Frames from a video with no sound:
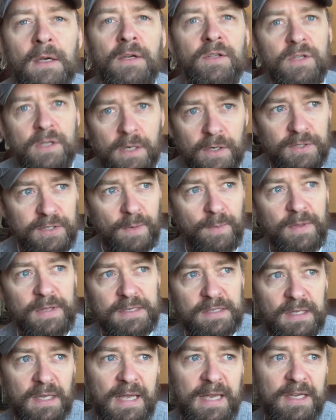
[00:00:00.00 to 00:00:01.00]
you know, some of
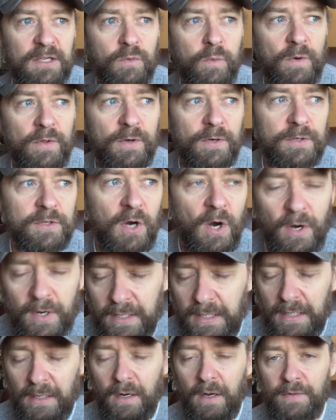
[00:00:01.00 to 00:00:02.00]
these lakes where they're
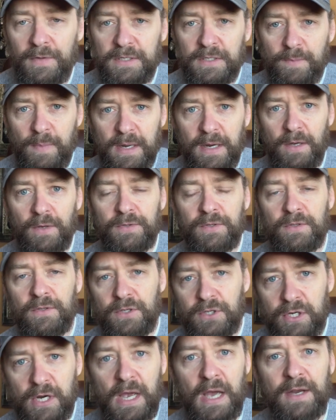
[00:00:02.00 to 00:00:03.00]
targeting all these minnows and the
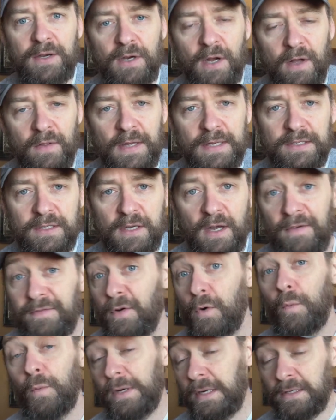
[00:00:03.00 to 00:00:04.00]
shad and all that stuff,
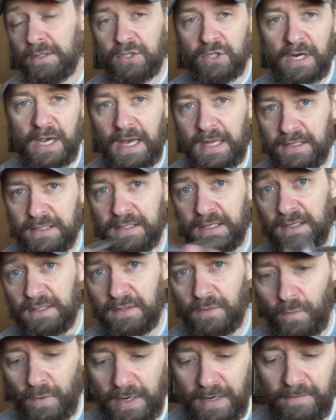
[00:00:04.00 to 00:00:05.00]
or when it's shad
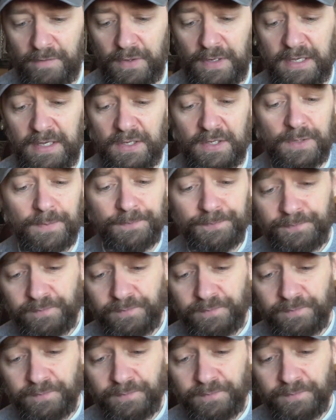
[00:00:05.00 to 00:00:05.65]
season, whatever it is.